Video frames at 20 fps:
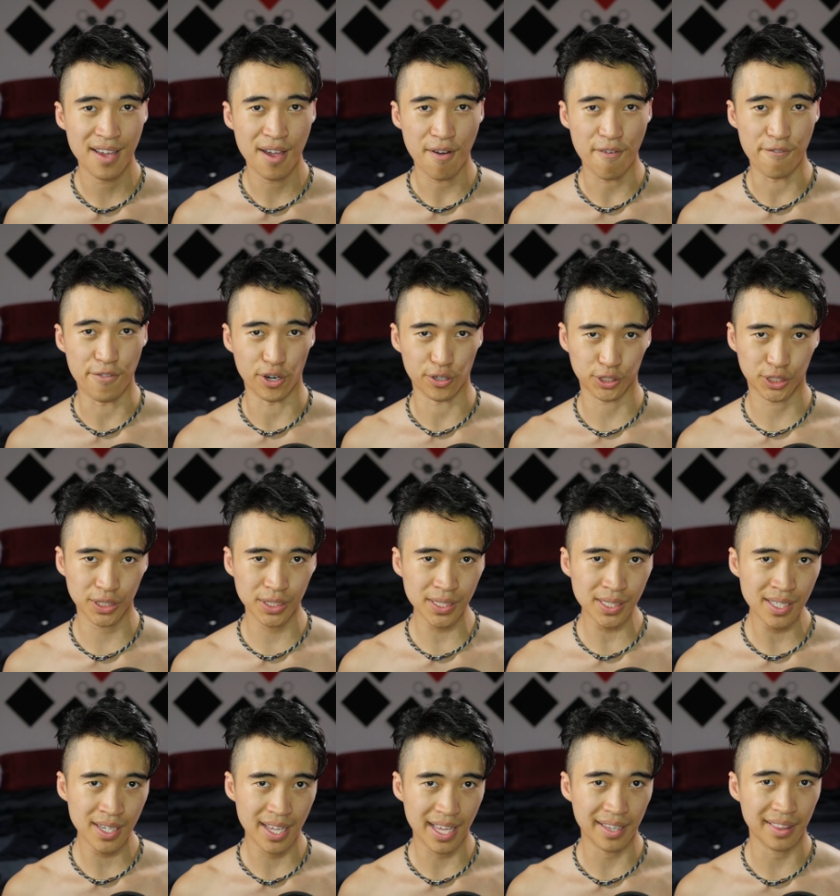
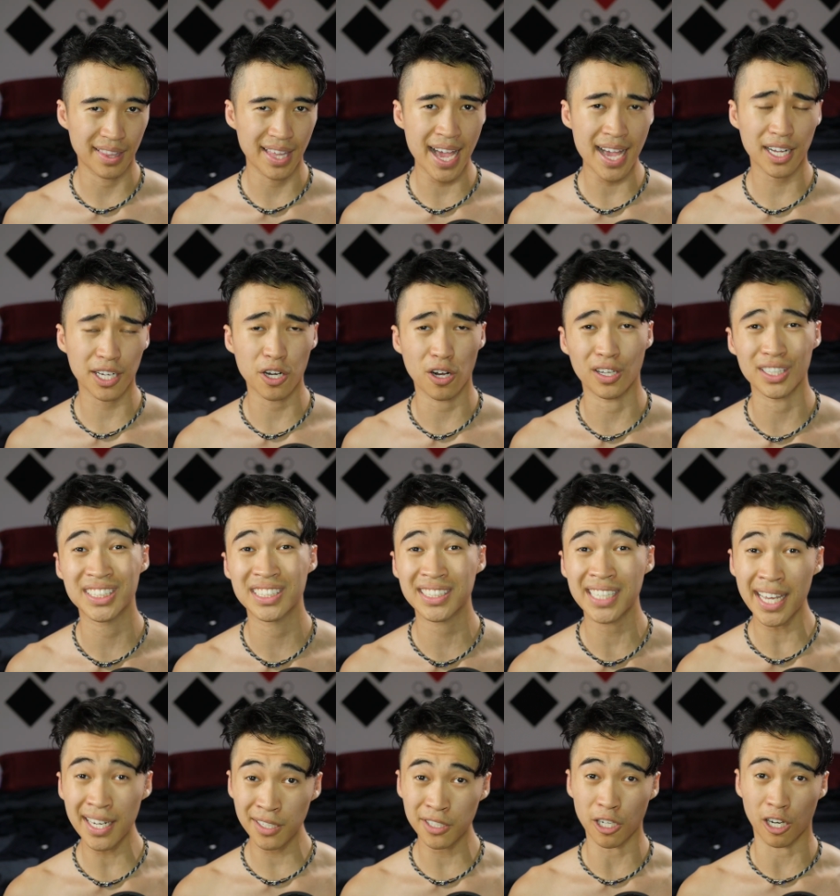version, and that costs
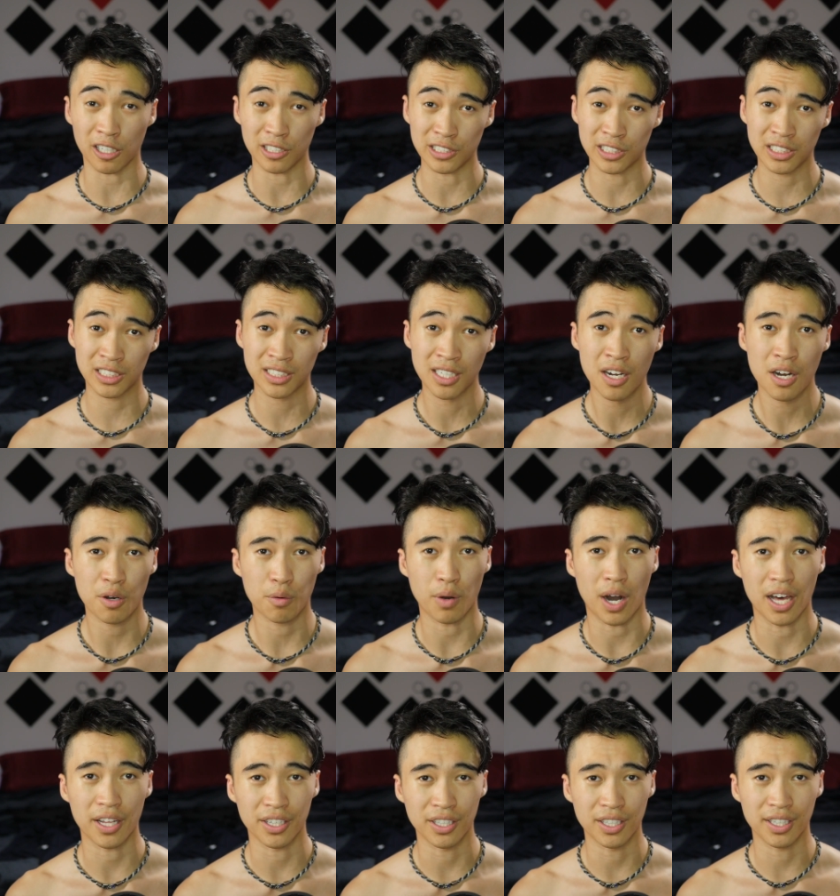$10
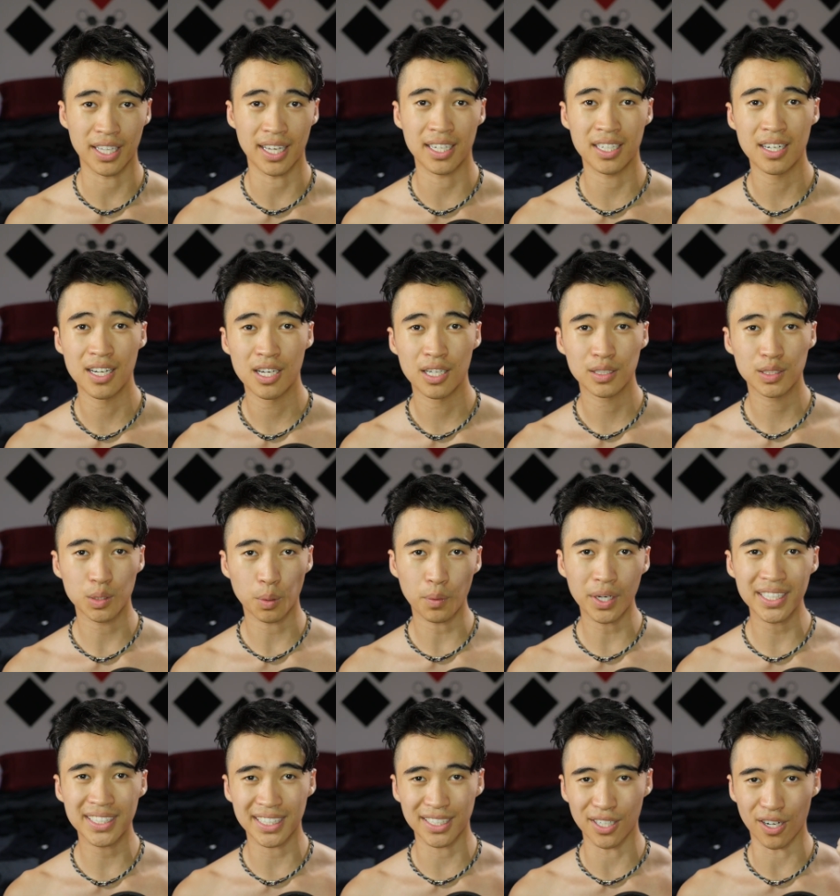rather than
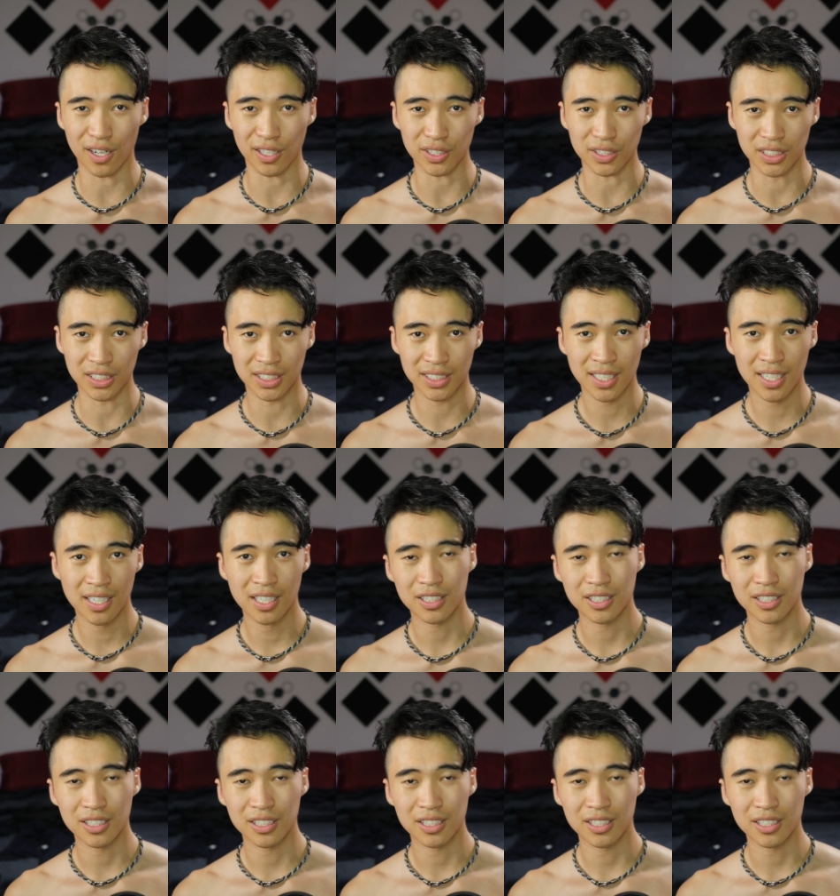$20.